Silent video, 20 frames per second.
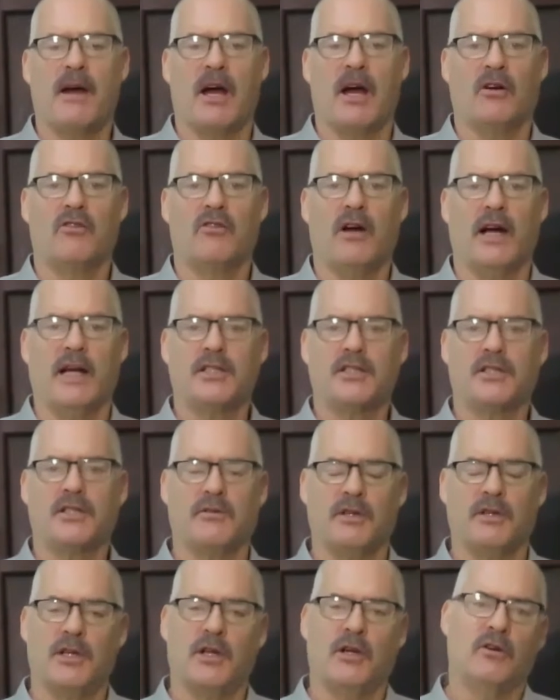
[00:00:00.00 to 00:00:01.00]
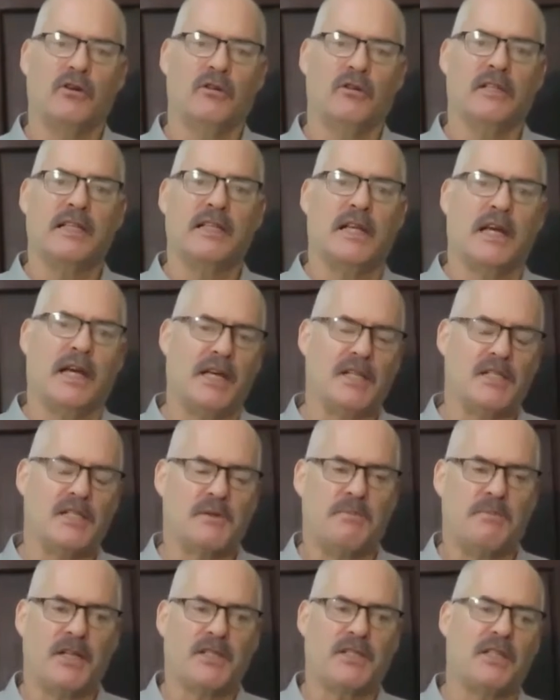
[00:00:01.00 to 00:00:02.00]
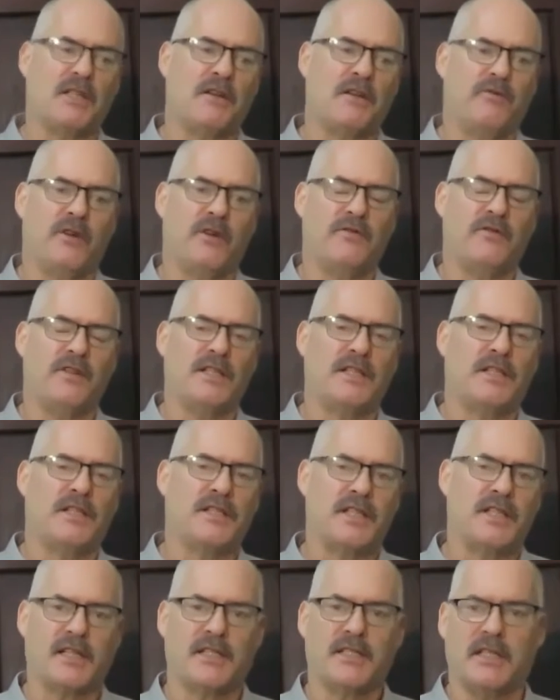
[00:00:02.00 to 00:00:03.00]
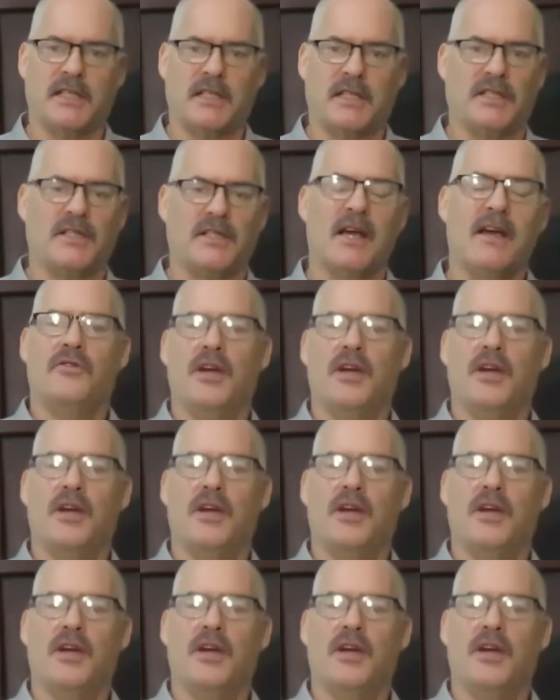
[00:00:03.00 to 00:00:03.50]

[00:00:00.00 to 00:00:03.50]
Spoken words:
about Chrysler in the early days, especially in the 50s and 60s,